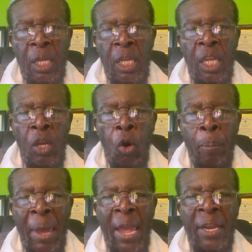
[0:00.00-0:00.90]
He
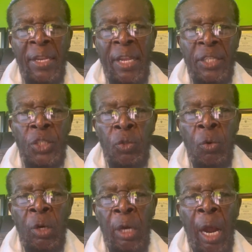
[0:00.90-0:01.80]
obeyed
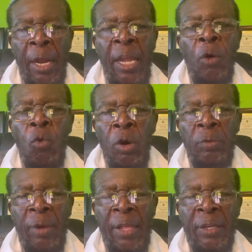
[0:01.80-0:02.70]
Yeshua, or uh,
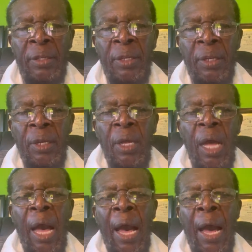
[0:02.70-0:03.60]
Yahuwah, rather,
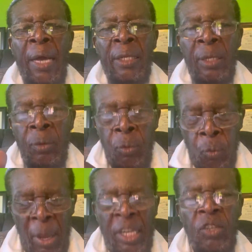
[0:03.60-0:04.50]
and
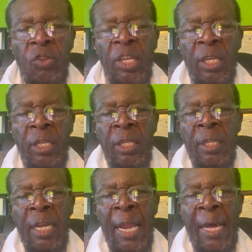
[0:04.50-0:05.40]
went into the,
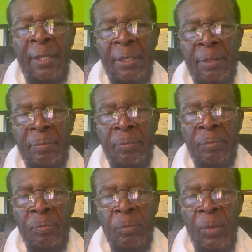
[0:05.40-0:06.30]
the land.
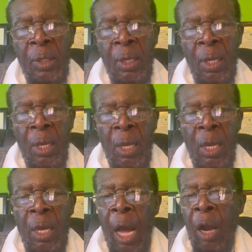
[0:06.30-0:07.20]

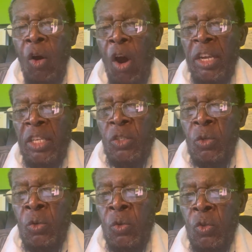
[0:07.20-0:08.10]
According
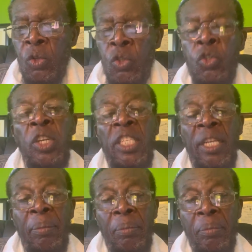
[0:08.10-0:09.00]
to
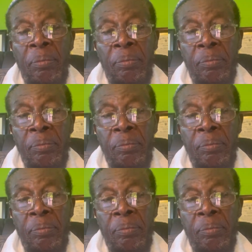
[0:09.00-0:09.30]
Judaism,